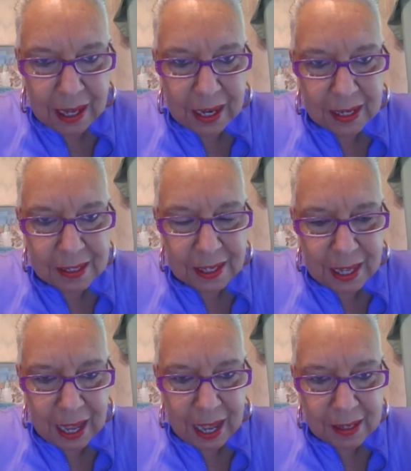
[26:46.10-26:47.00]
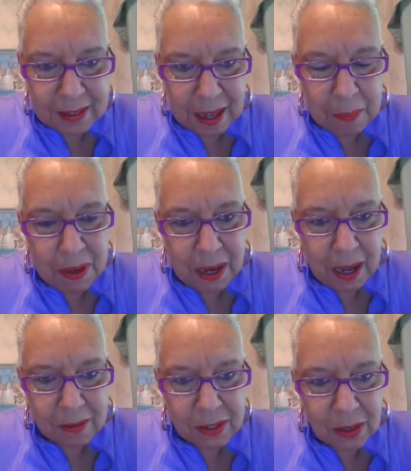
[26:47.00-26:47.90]
And I said, yeah, I said, but
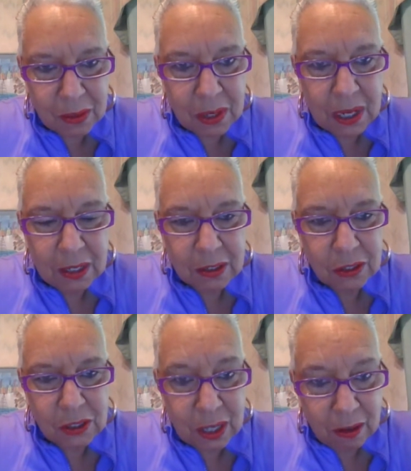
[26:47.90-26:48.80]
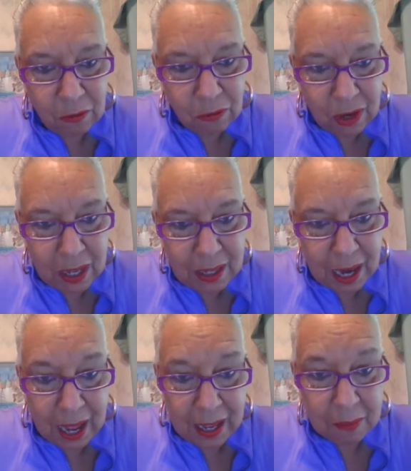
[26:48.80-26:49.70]
also, could you tell your friend
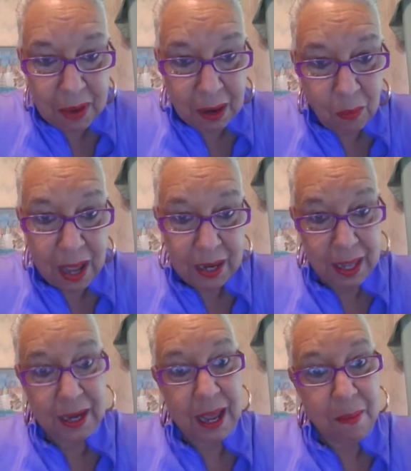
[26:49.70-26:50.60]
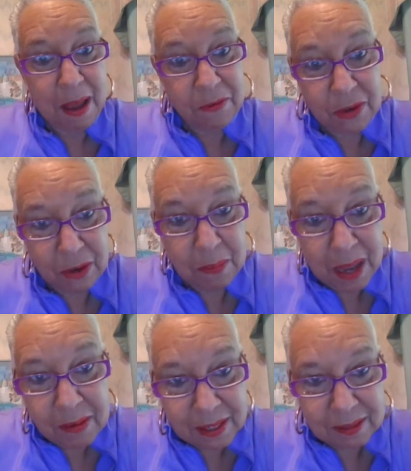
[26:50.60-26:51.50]
that I am not a white lady? I'm African
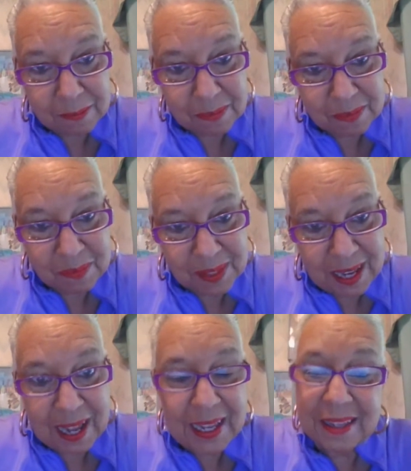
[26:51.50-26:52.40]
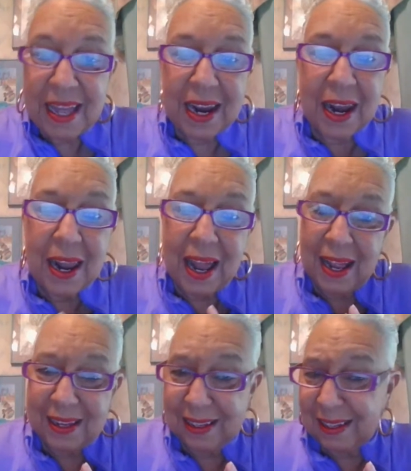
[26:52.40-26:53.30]
American. I get that.
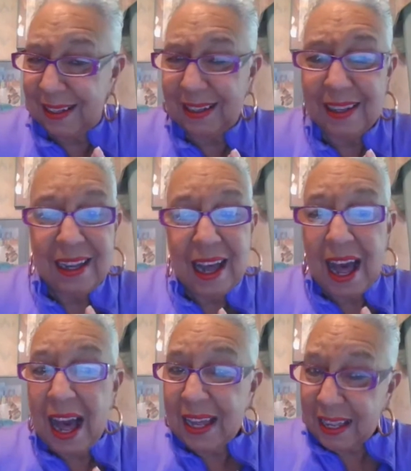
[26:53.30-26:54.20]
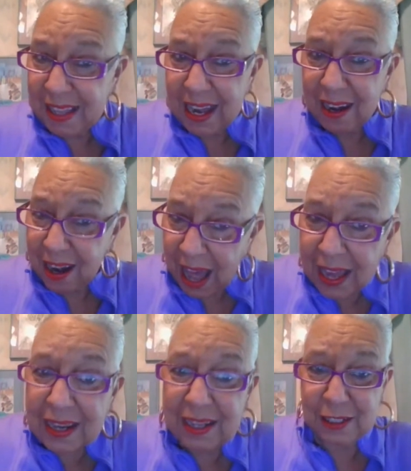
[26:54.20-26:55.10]
I get that a
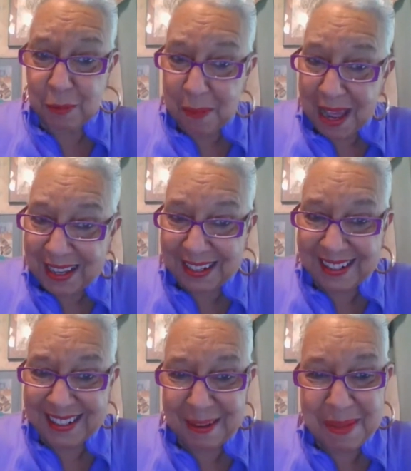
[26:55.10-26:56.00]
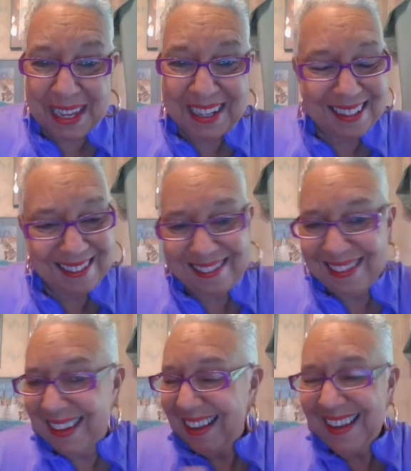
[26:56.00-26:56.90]
lot in Jamaica. I mean,
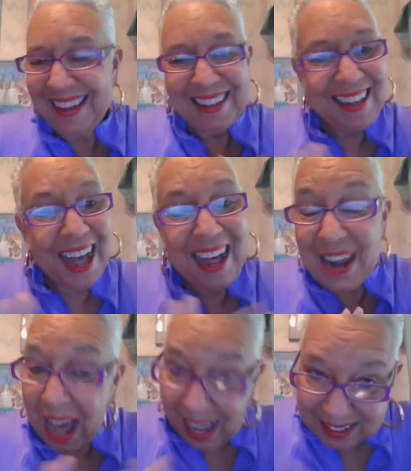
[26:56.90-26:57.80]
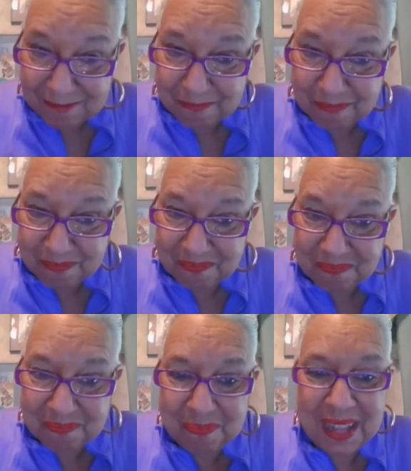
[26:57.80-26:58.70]
a lot.
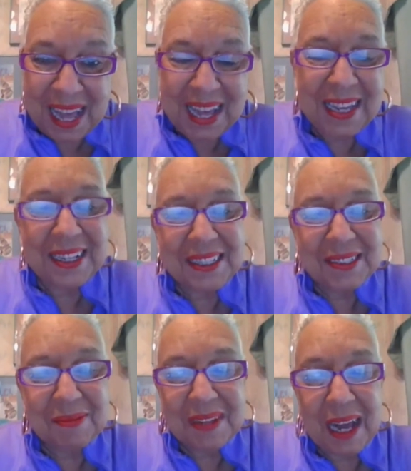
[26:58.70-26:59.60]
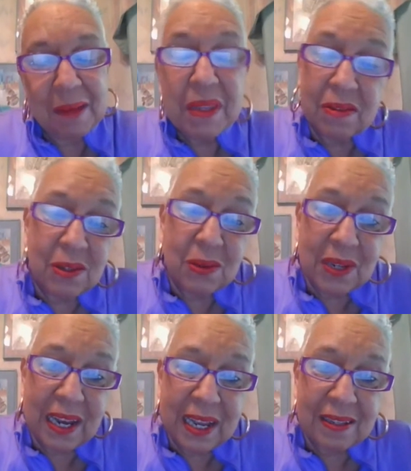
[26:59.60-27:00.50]
And um, I'm used to
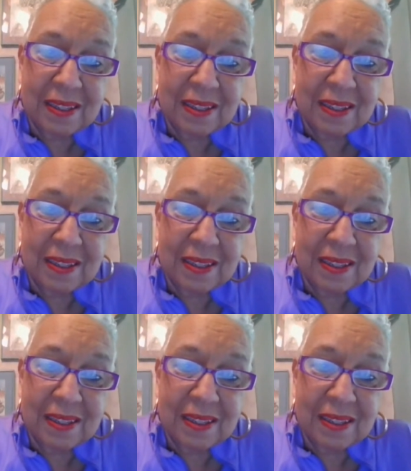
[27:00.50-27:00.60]
it now.